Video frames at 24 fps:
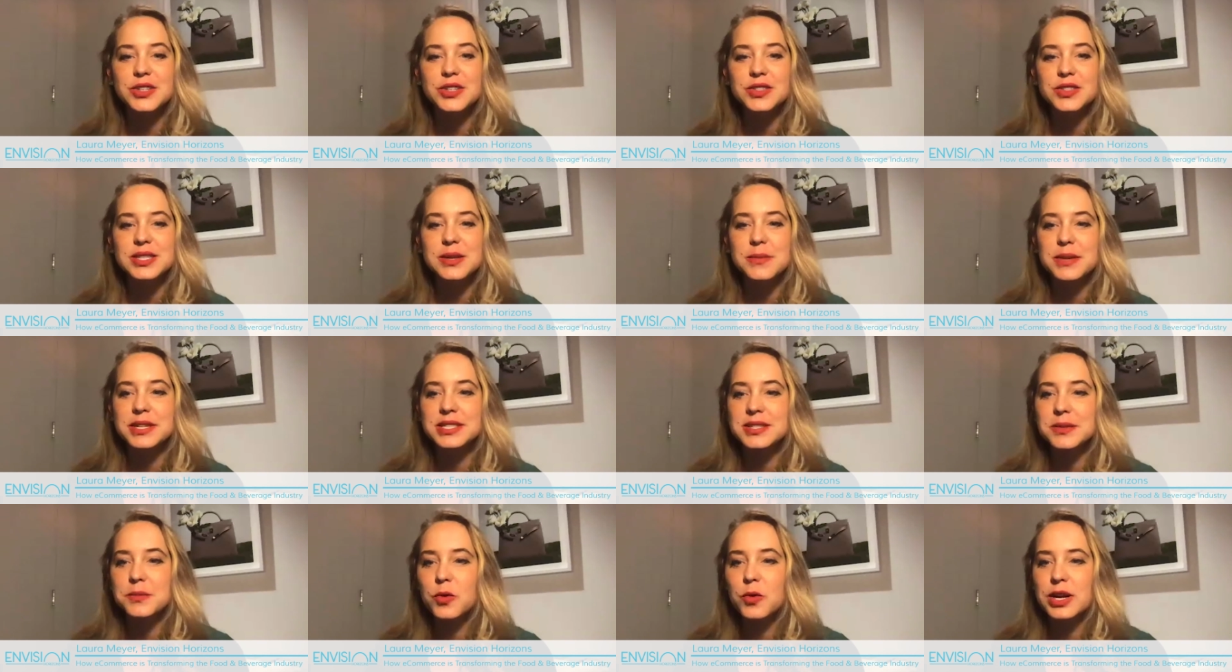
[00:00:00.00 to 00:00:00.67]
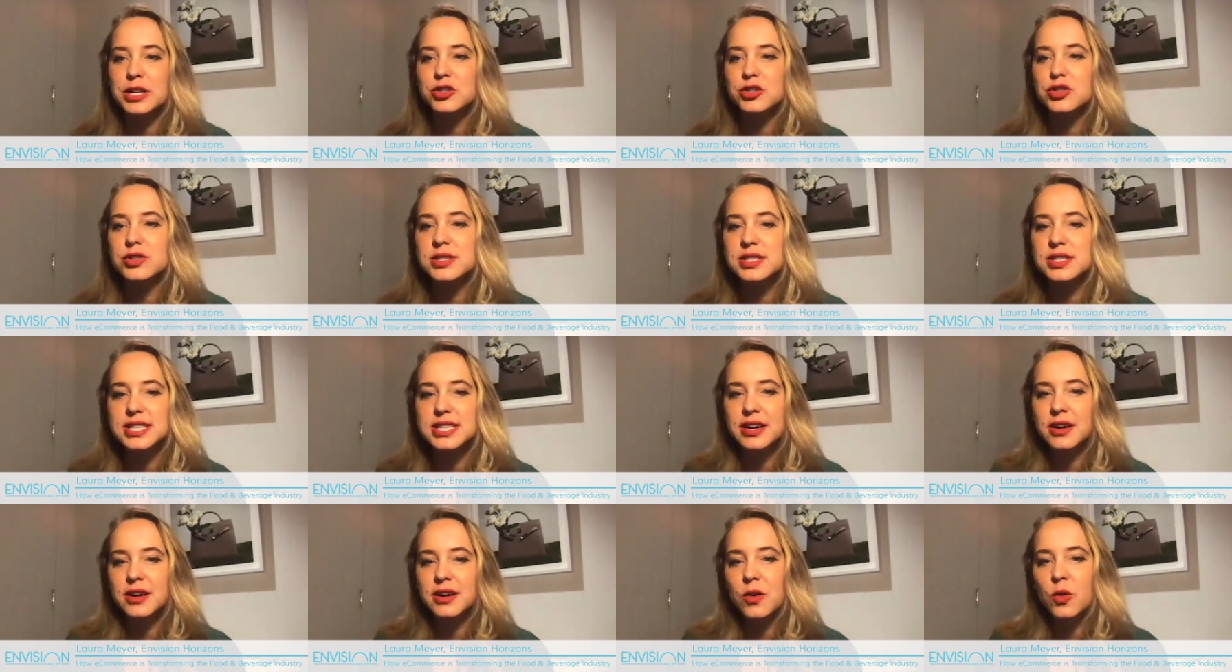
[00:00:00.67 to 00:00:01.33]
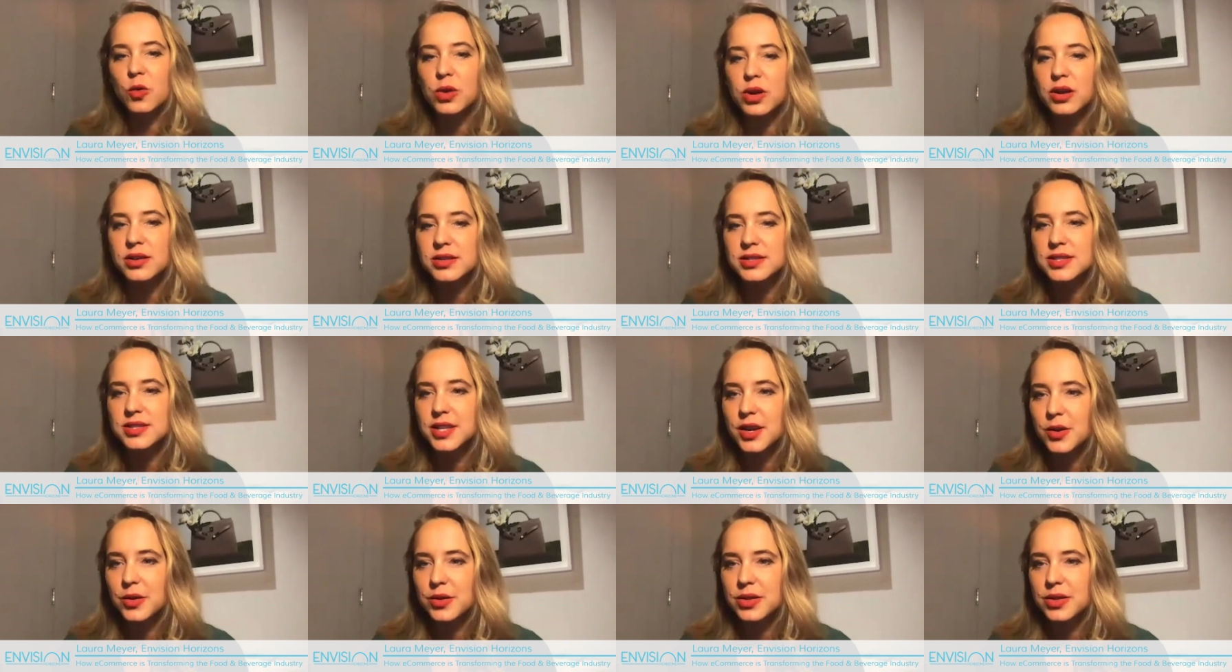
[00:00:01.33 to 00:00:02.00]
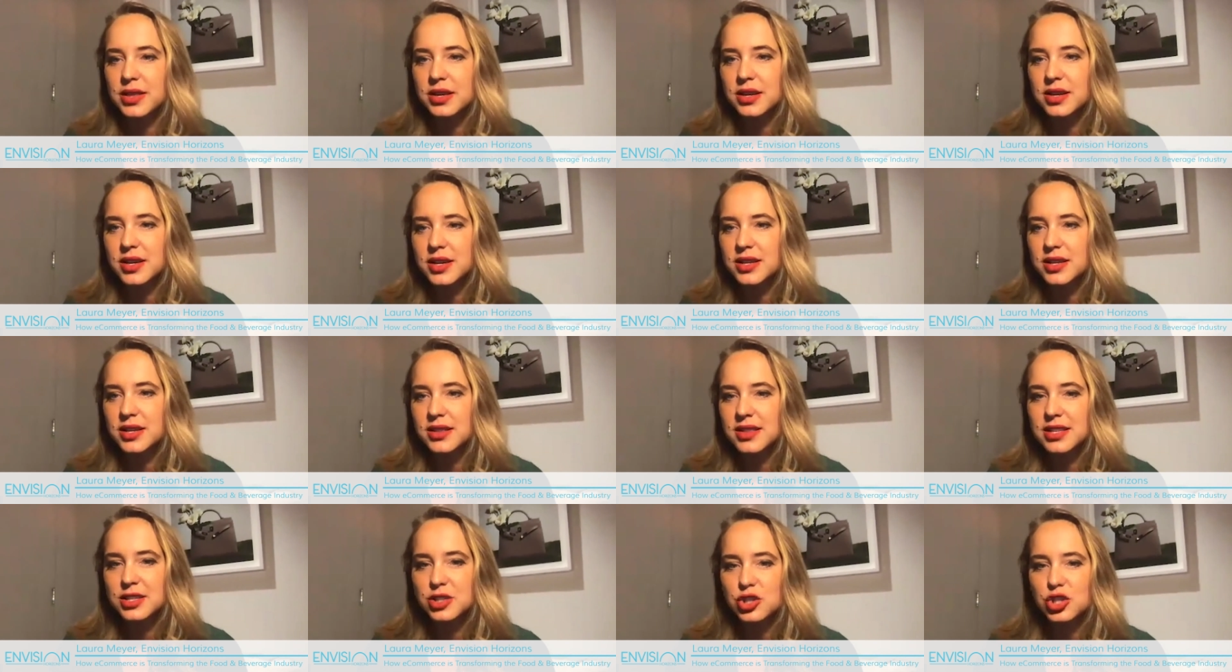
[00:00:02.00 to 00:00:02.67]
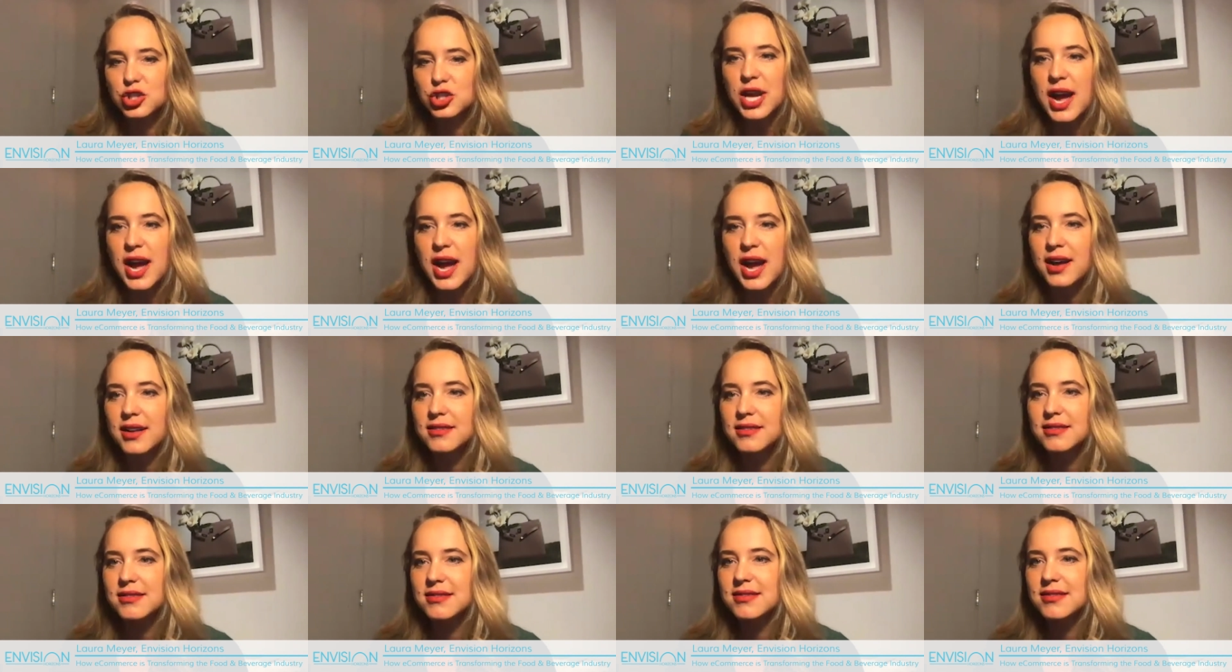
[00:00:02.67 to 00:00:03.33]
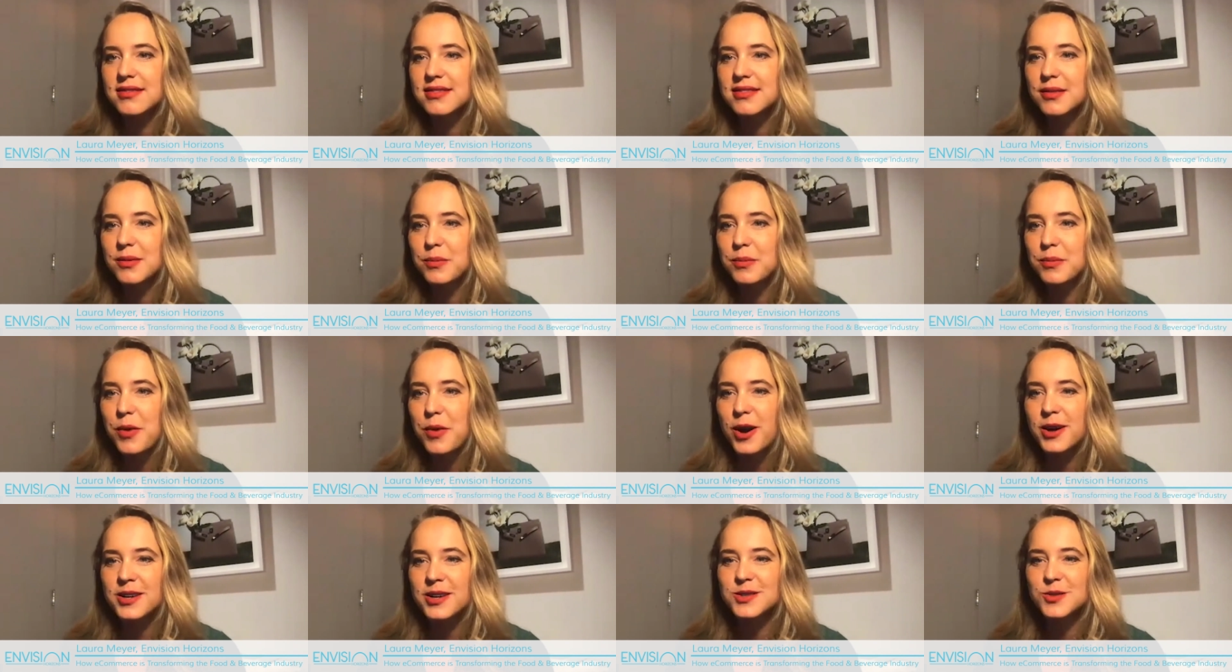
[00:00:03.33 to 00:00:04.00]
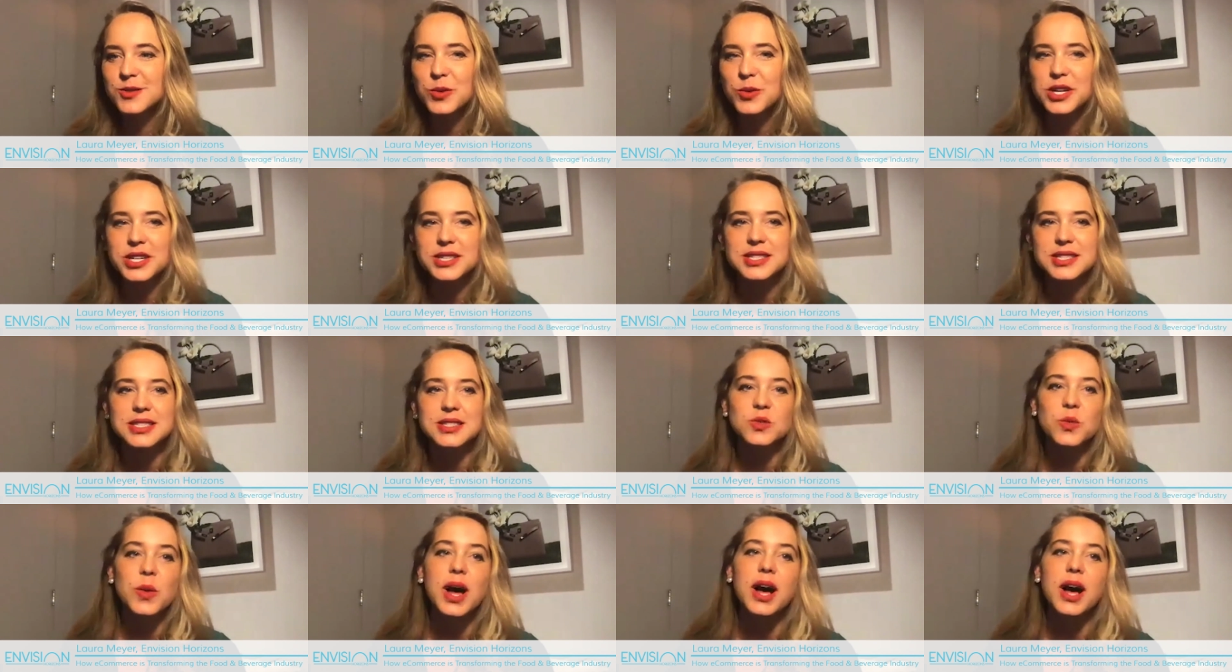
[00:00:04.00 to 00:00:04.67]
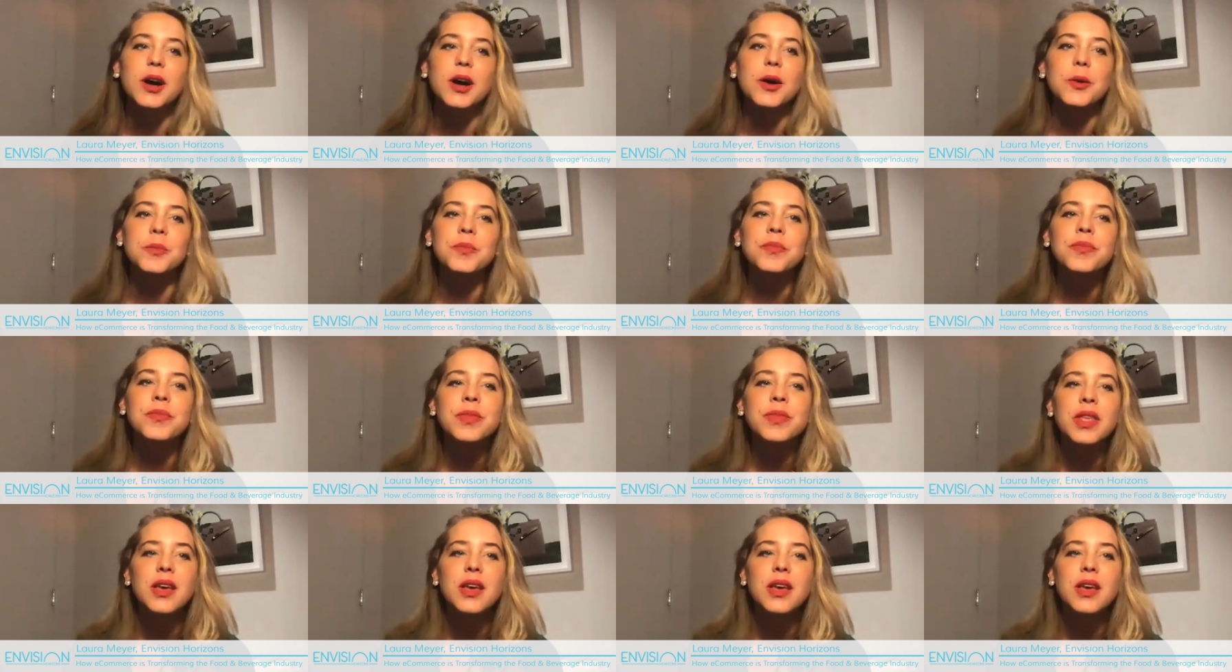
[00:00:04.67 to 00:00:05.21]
submit some questions there, or also the chat box works as well.